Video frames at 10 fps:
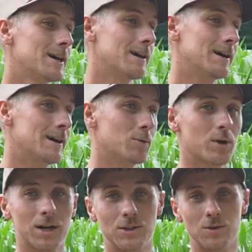
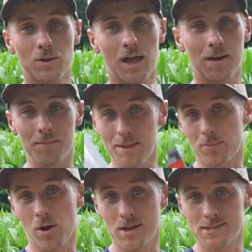We're gonna do a lot of meat
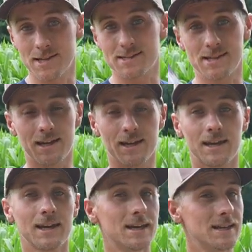processing,
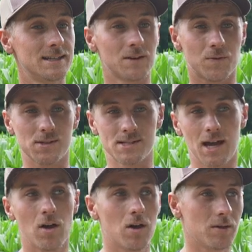different
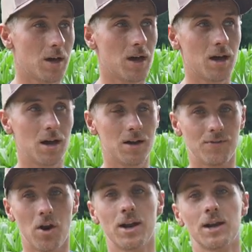style
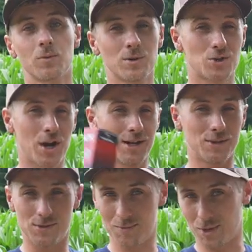of hunting. We're trying to
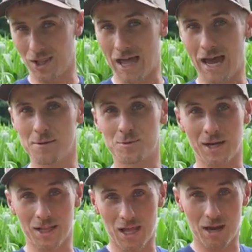do some collabs. We
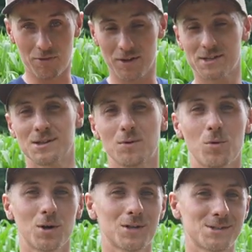got a lot of things in the
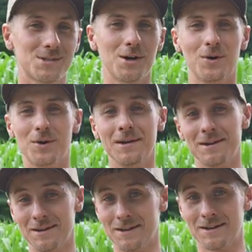works, so
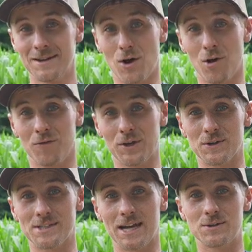hopefully
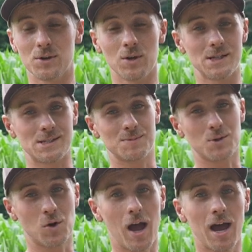you'll stay tuned and
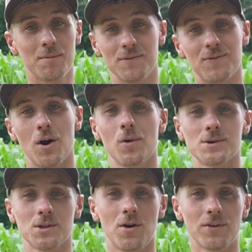subscribe and follow
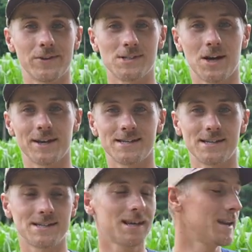us along this hunting
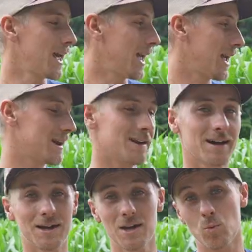season, and
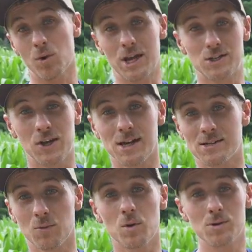we'll catch you guys
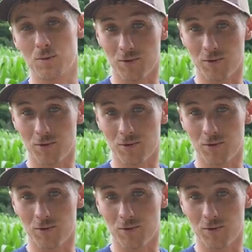in the woods.